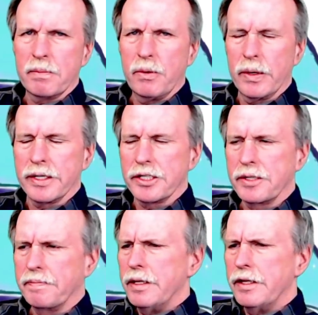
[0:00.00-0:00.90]
points.
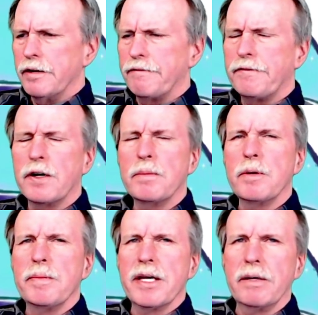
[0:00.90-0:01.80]
The
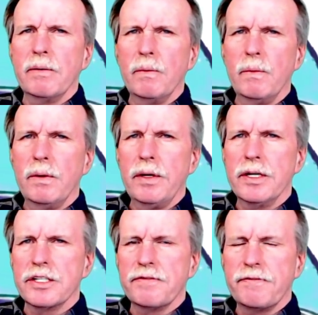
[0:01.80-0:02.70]
firmament
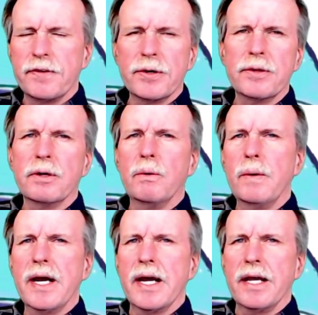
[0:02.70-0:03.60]
is further
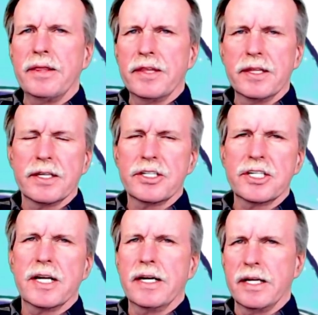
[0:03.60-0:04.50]
away than the
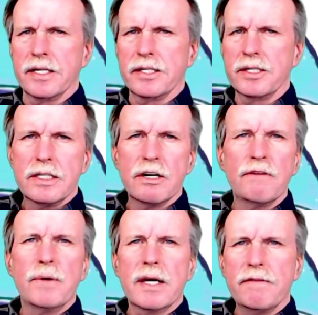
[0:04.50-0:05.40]
sun is. So
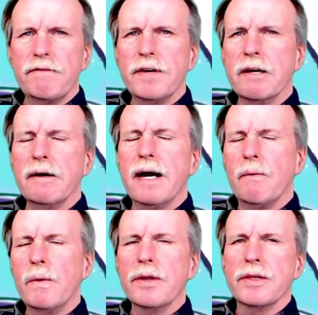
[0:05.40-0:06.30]
if we can figure out
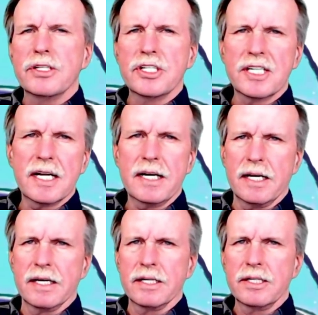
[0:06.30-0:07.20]
where the sun
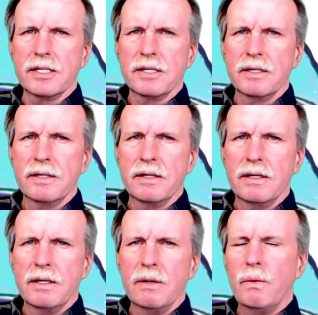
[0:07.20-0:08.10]
is,
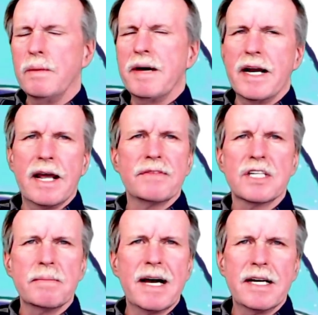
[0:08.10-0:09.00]
we might have
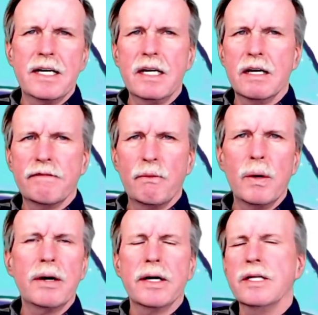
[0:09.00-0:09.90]
some idea of
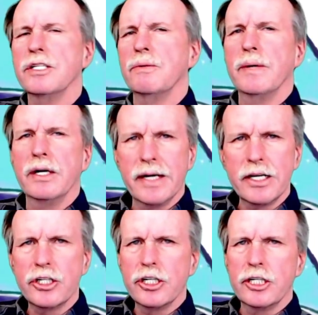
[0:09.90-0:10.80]
where it is in
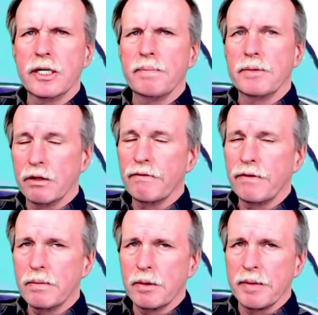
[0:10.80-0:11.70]
relationship to the
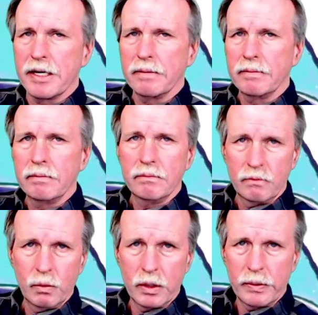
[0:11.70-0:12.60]
firmament,
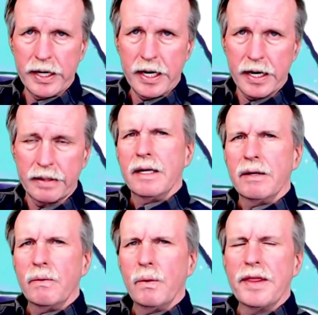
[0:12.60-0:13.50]
would we not?
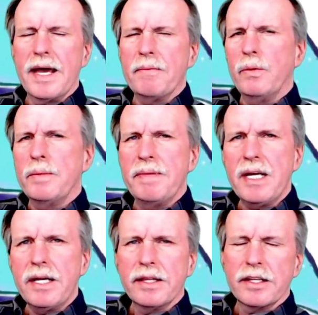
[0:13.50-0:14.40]
Well, that would
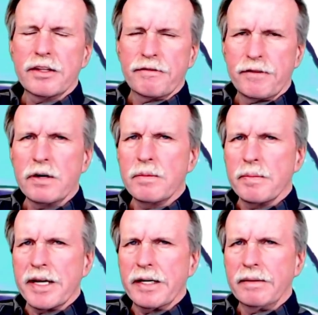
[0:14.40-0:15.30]
mean that the
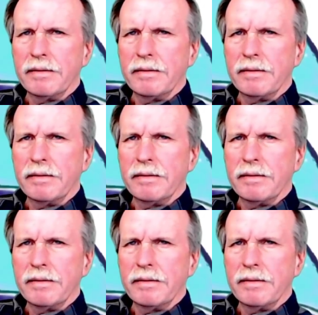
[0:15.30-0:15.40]
firmament,